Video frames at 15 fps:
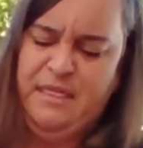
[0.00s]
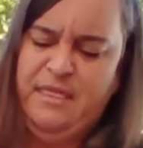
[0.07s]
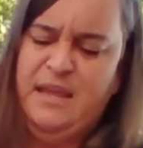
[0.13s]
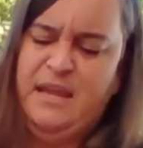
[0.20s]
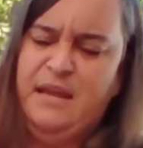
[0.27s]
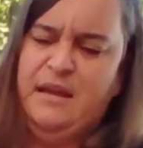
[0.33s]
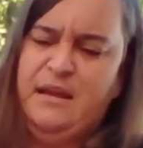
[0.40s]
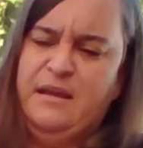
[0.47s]

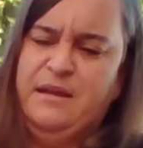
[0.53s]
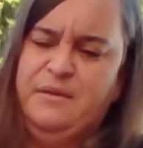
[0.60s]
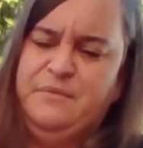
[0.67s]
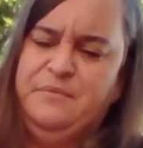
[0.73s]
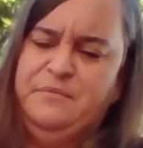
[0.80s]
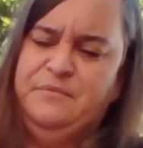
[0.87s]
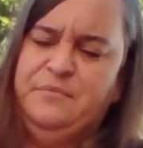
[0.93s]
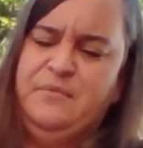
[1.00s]
think
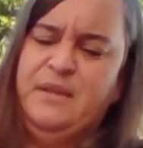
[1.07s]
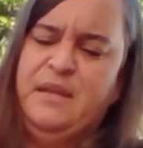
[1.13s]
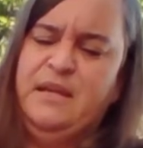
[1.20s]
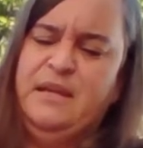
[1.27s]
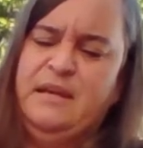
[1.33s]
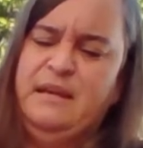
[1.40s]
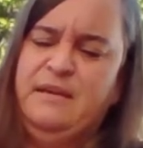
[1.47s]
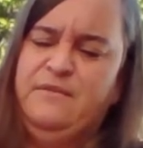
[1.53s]

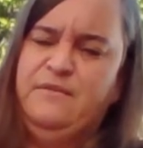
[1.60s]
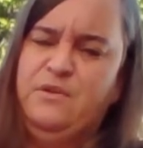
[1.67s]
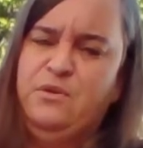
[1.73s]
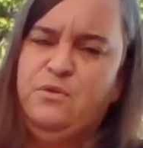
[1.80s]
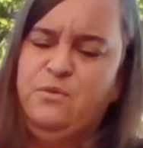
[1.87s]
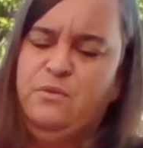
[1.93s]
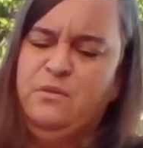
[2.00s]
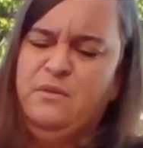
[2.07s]
if
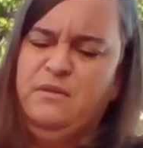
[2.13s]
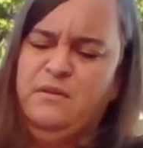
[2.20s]
you,